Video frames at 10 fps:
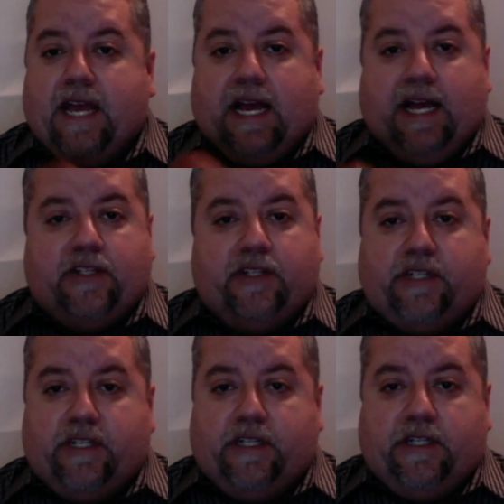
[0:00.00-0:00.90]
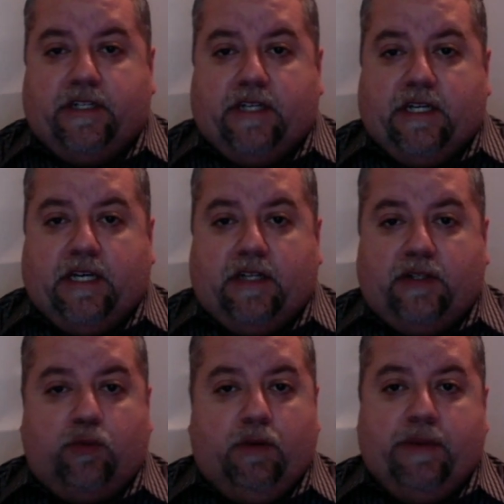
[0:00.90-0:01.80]
I took a
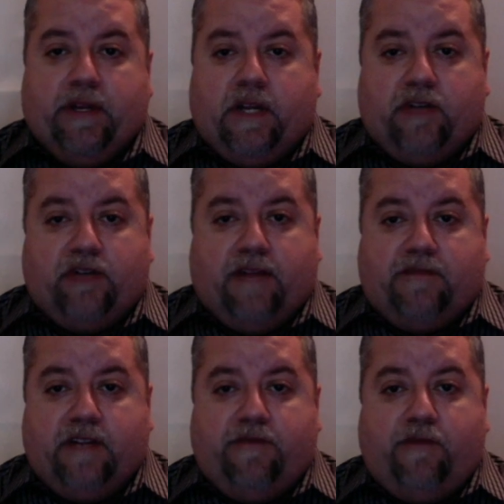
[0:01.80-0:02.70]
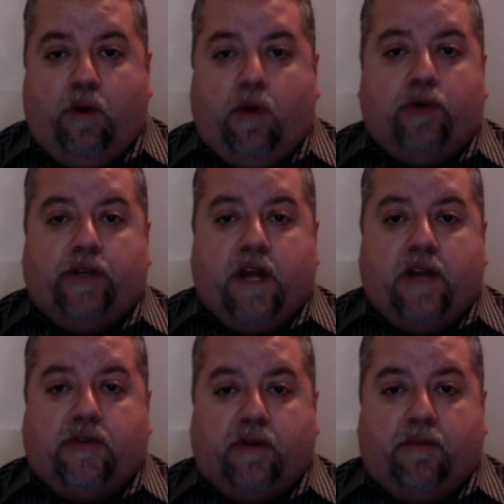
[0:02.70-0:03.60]
little ribbing on draft day for holding on to him,